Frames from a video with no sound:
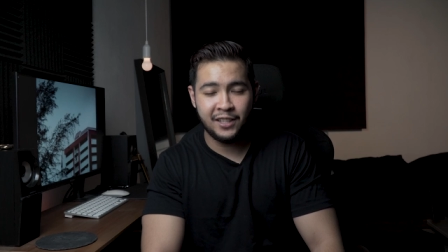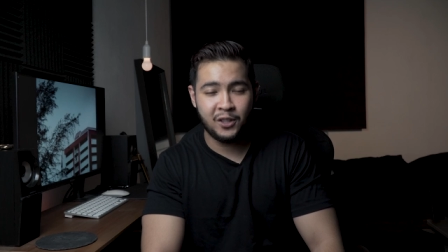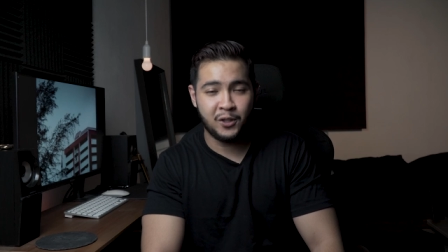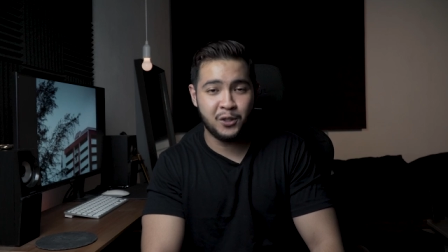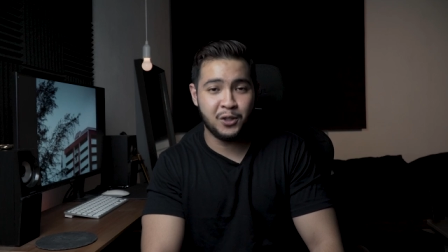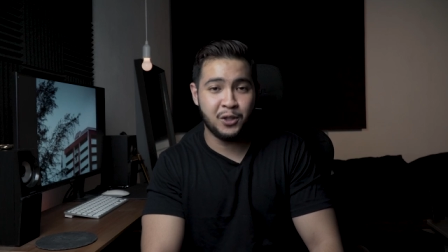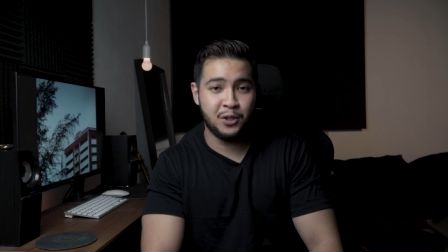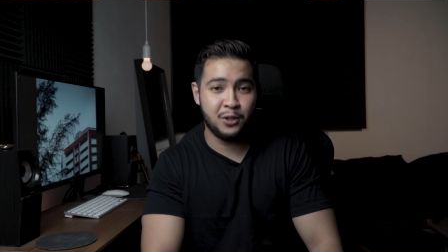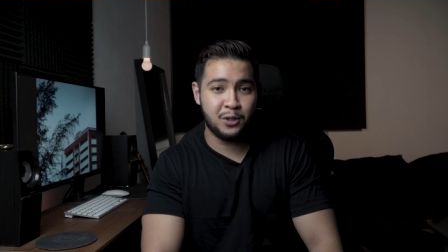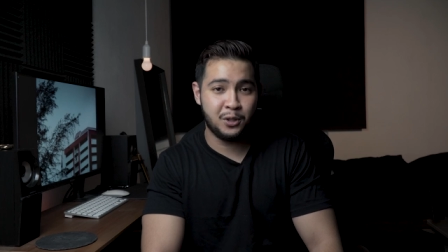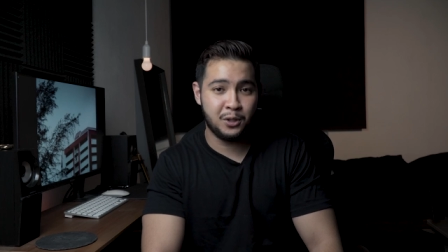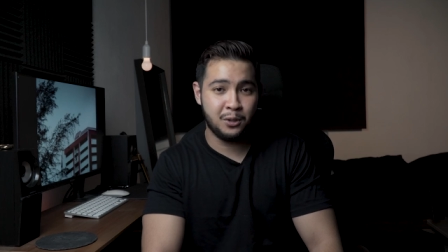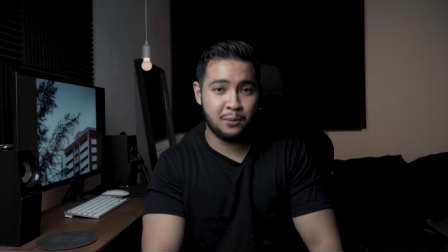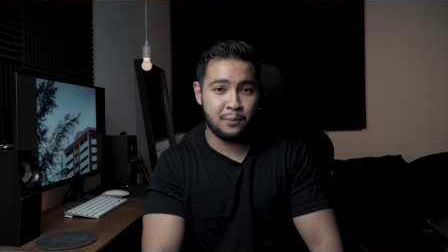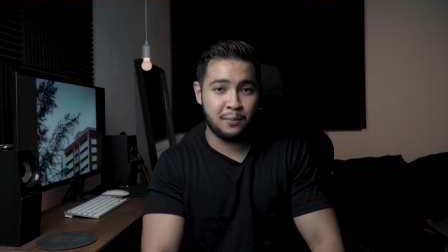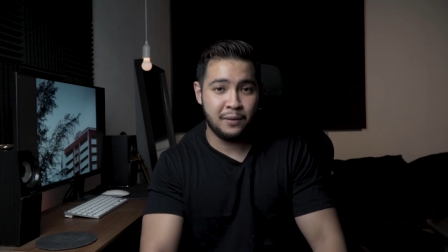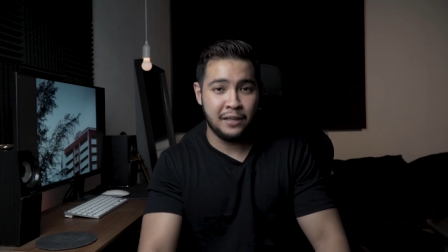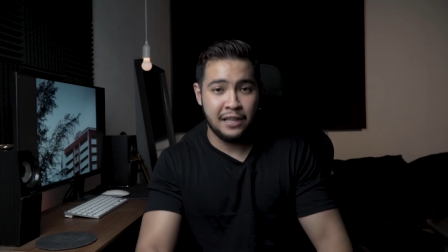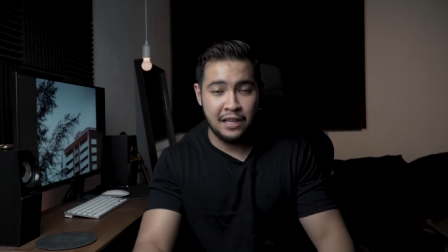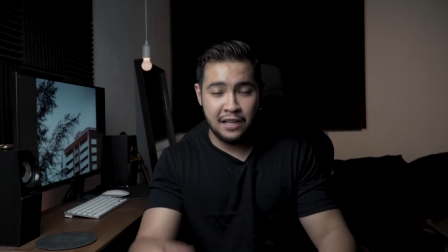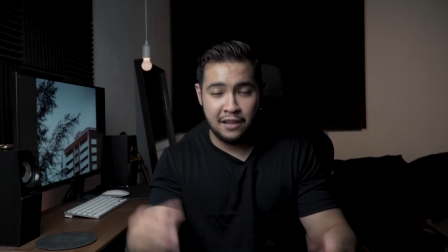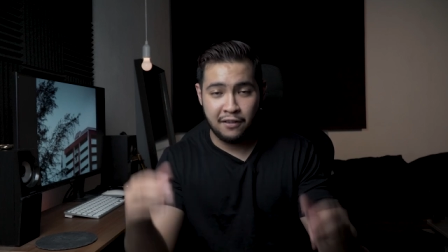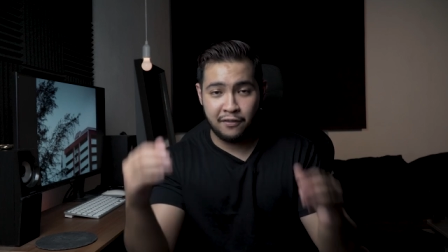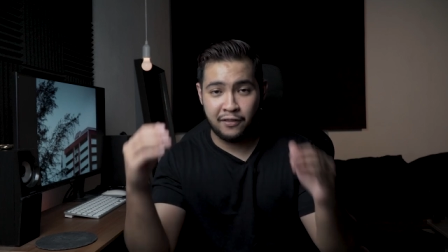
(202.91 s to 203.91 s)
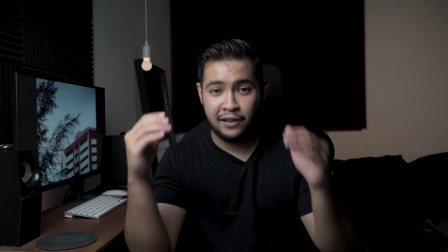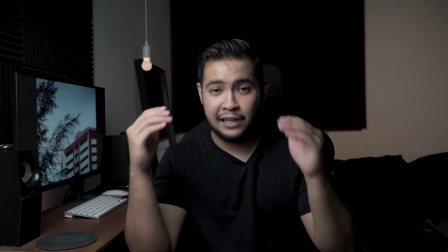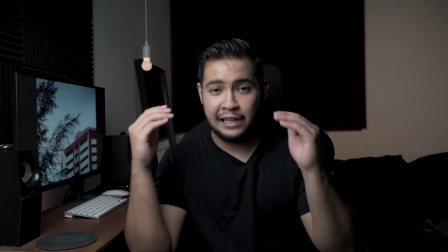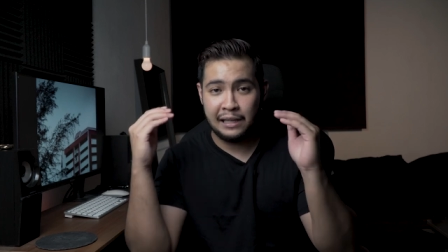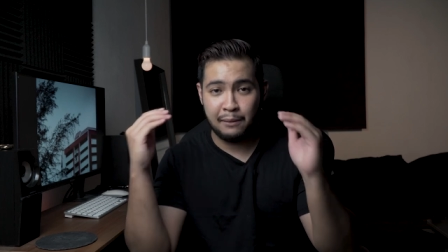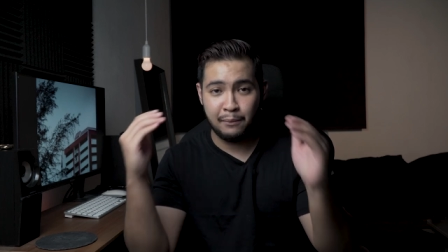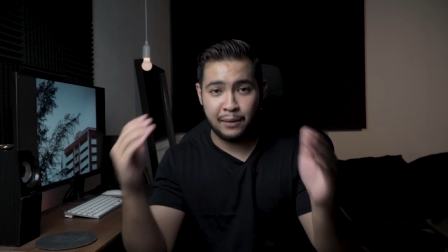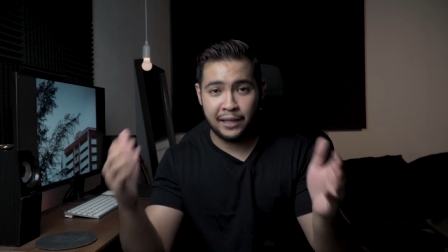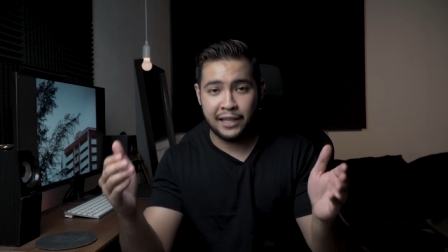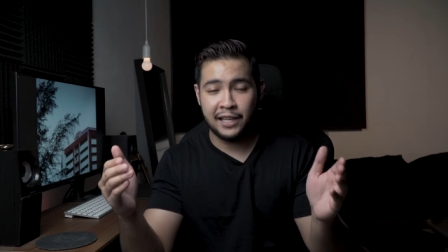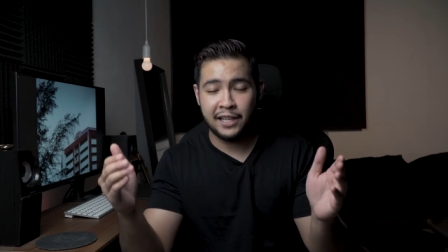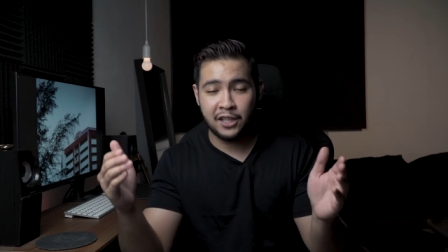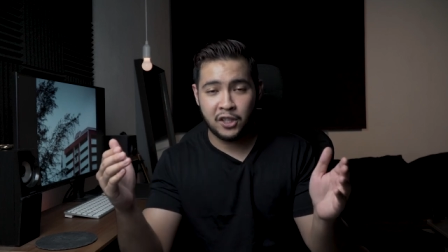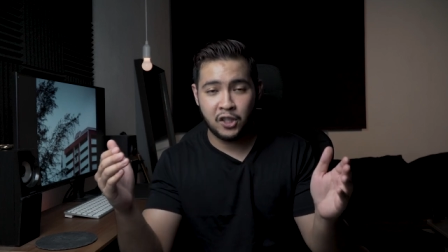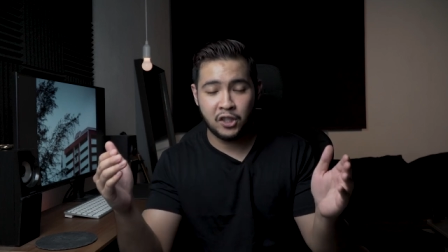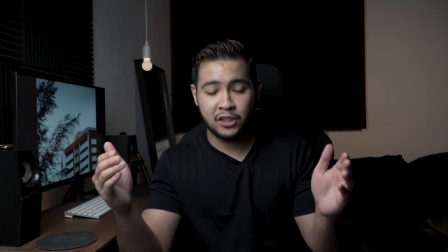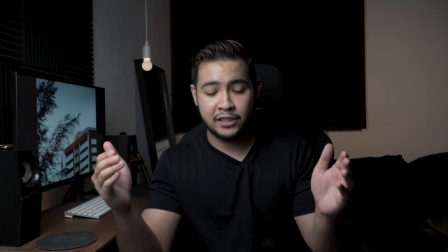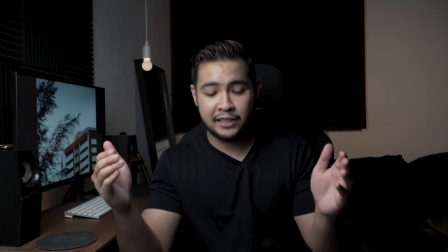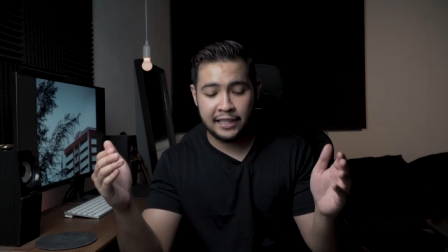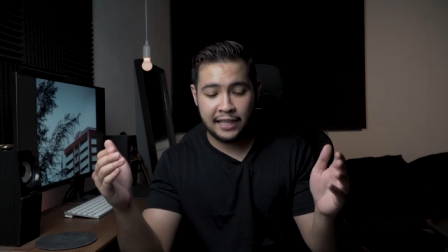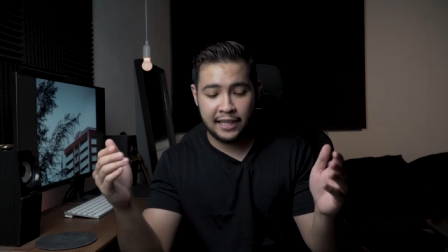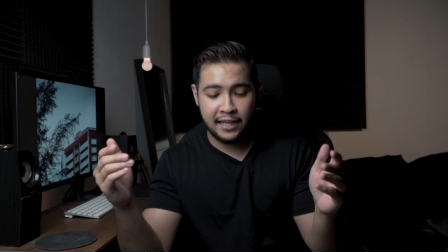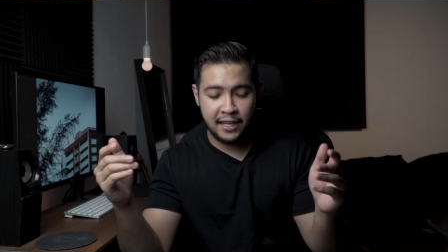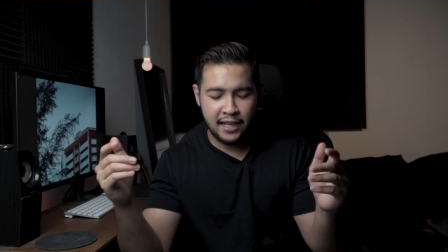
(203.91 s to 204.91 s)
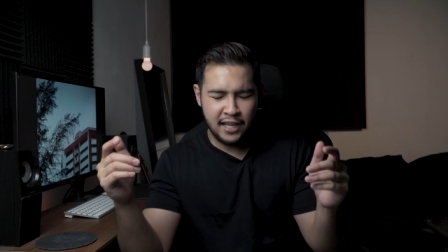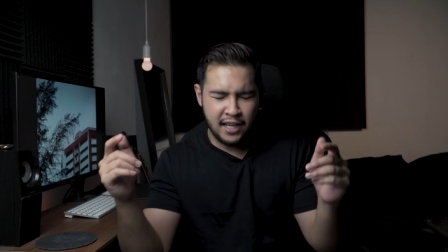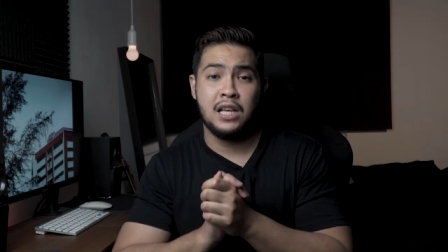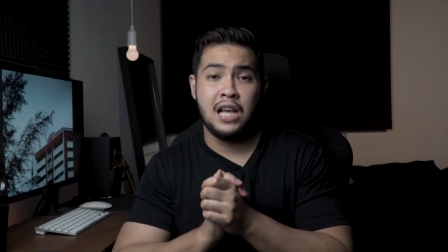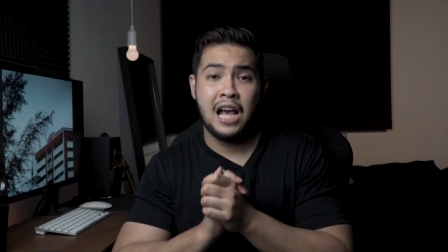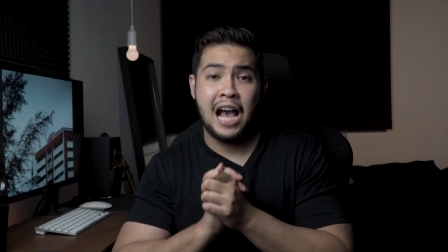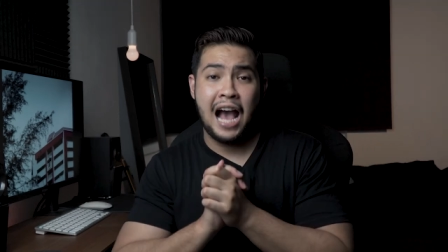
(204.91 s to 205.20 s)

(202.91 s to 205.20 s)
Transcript: on YouTube, finally making content.